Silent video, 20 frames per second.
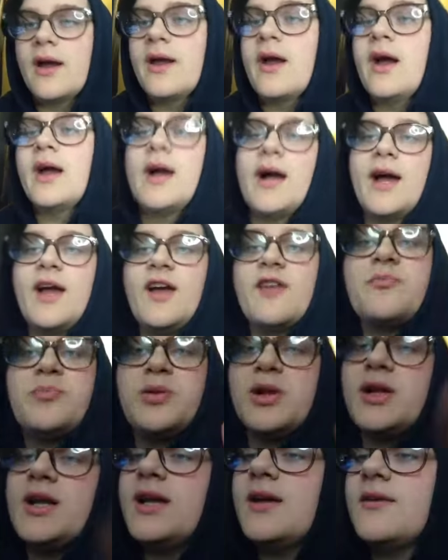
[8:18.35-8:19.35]
I, I, I have
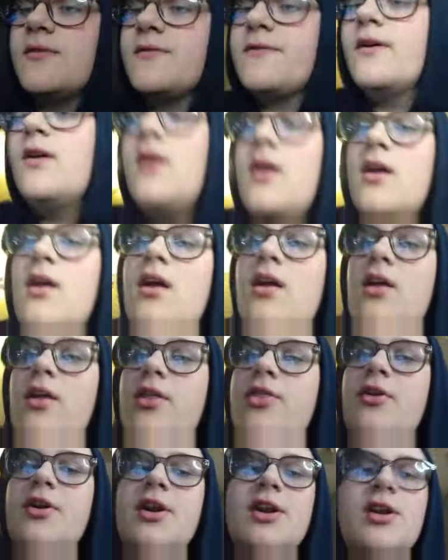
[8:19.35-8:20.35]
plenty of
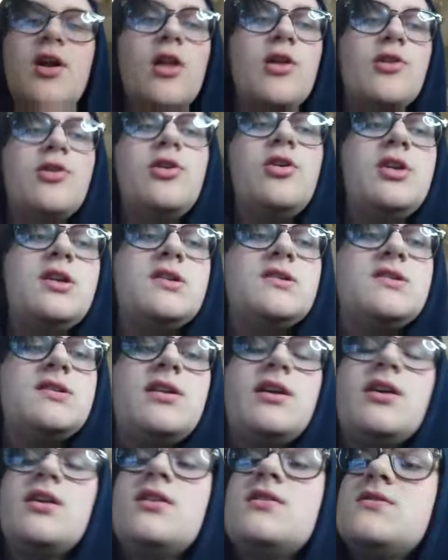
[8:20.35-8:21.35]
$30 hoodies
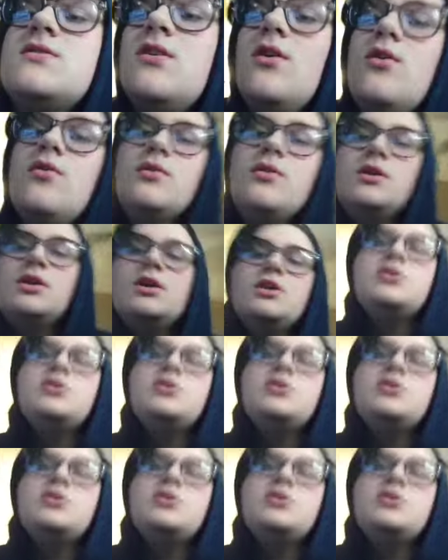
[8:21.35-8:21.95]
in there. So